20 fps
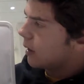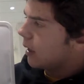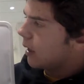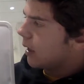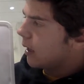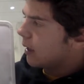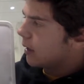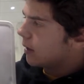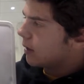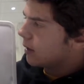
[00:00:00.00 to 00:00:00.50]

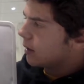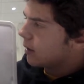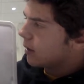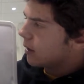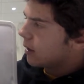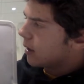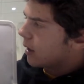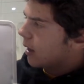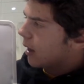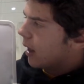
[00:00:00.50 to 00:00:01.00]
And
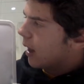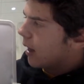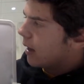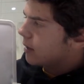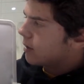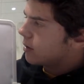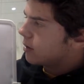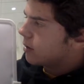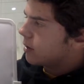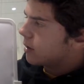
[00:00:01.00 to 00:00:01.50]

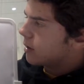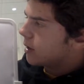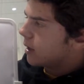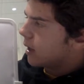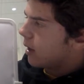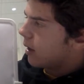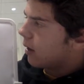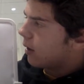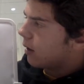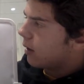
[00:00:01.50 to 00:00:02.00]
as you can
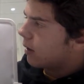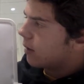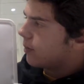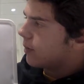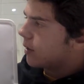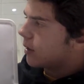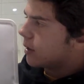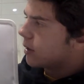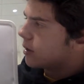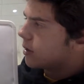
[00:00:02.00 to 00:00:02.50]
tell,
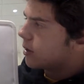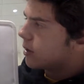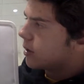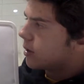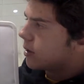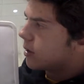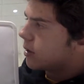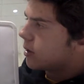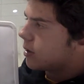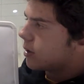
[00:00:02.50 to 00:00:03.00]
because
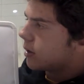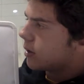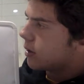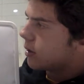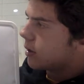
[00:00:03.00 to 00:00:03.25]
it's